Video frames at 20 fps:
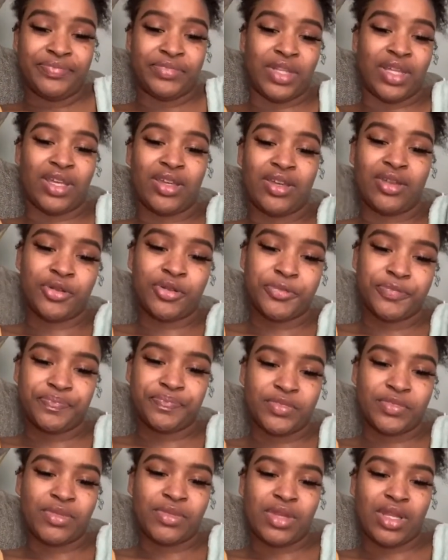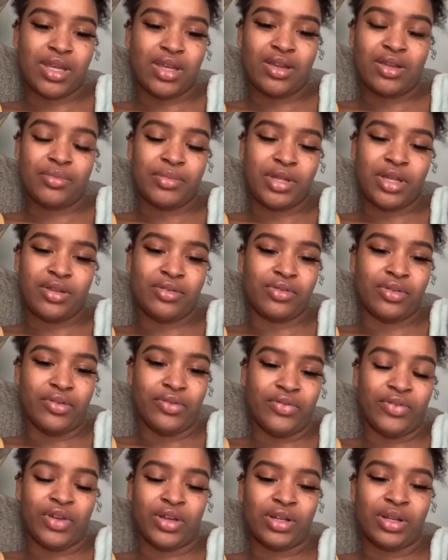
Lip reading: Hell, nah, I don't give a fuck.